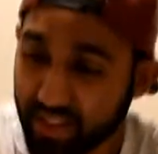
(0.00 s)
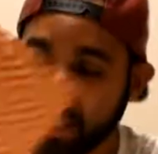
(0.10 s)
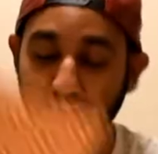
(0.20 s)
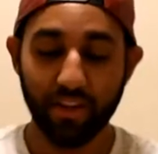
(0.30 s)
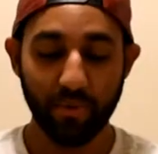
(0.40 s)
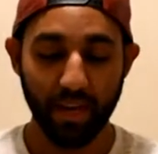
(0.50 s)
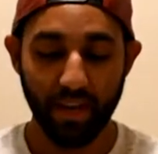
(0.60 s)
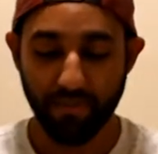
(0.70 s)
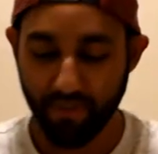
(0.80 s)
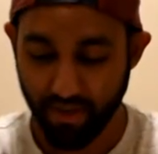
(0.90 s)
Alright, we
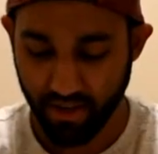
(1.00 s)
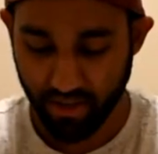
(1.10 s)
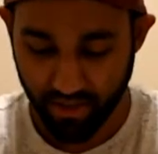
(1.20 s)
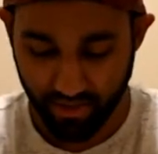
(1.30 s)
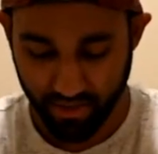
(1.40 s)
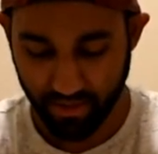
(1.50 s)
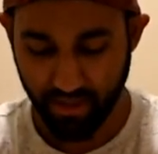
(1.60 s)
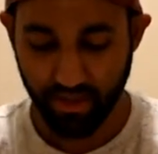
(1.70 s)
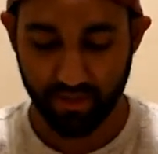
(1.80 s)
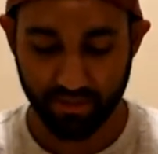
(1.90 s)
have uh I
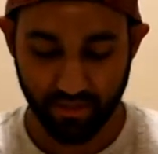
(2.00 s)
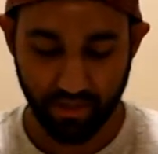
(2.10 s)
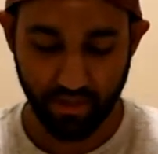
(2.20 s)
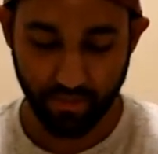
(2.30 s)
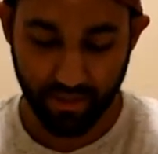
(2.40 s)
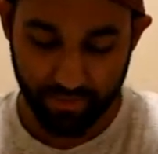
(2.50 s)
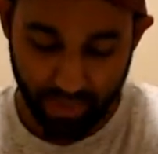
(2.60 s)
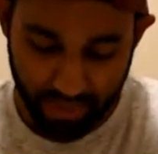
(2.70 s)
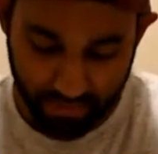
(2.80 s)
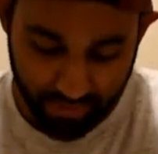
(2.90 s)
guess uh
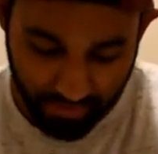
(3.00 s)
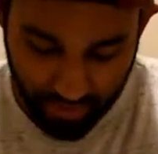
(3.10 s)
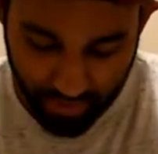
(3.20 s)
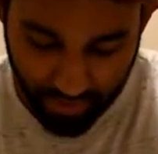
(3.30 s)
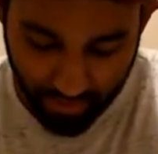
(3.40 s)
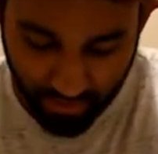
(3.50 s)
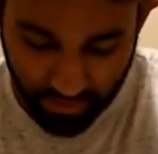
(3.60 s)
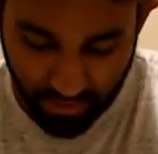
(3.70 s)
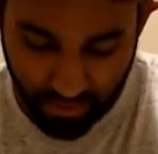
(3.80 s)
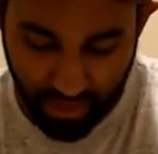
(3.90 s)
placemats maybe?
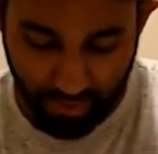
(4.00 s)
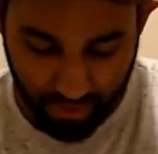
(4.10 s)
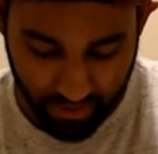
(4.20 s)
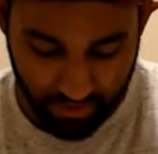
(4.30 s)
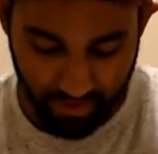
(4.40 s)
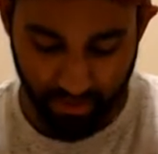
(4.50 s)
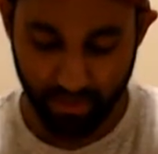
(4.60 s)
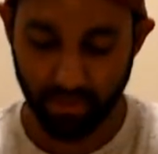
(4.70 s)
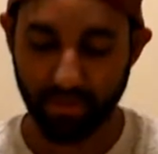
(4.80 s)
Or napkins or